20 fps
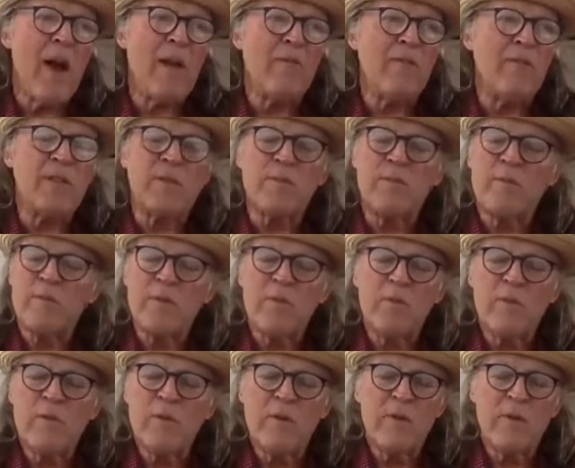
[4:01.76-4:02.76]
I just
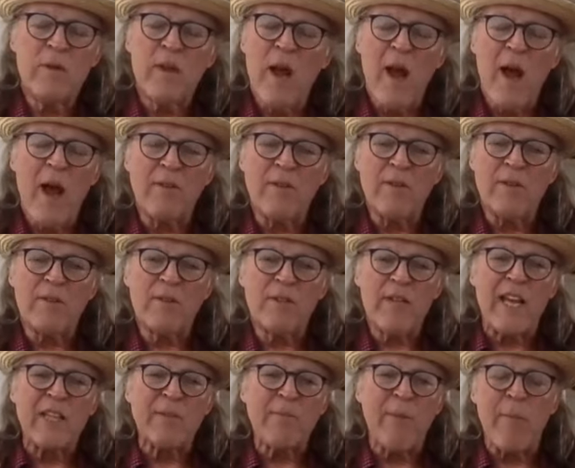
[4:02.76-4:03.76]
I just
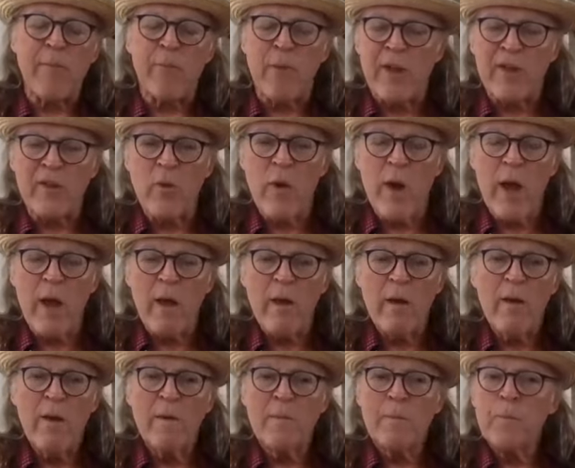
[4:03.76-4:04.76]
takes my breath away.
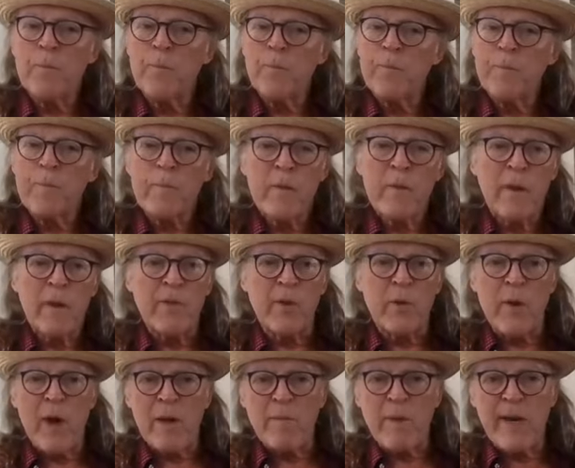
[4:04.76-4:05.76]
The
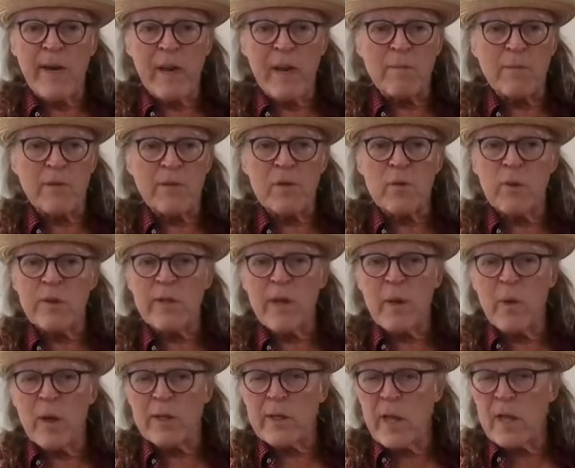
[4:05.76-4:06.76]
great mediums, what they,
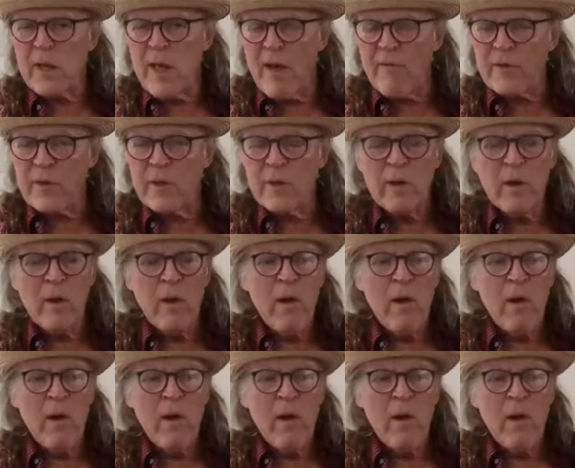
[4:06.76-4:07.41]
what they left.